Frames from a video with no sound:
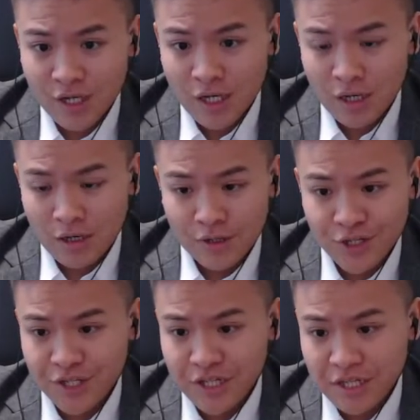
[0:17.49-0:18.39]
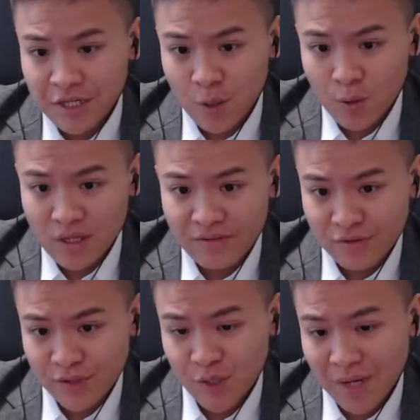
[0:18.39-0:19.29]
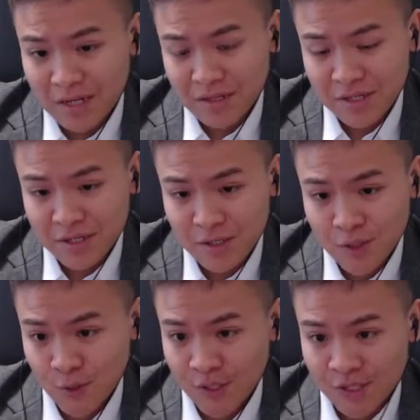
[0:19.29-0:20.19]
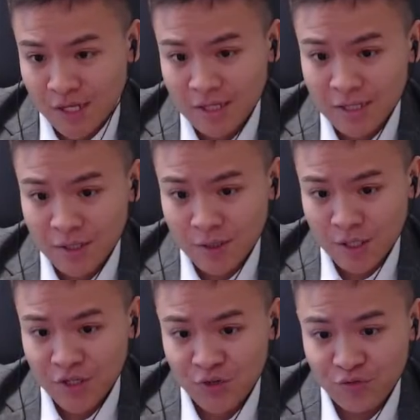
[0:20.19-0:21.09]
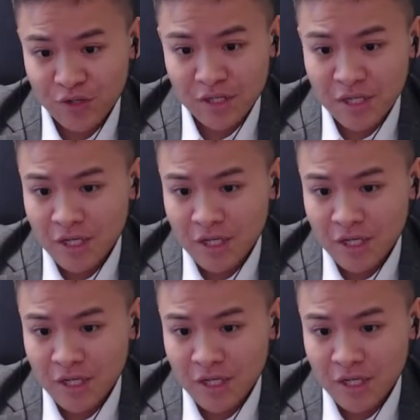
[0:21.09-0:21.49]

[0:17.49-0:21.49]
GCE O Levels Humanities Social Studies History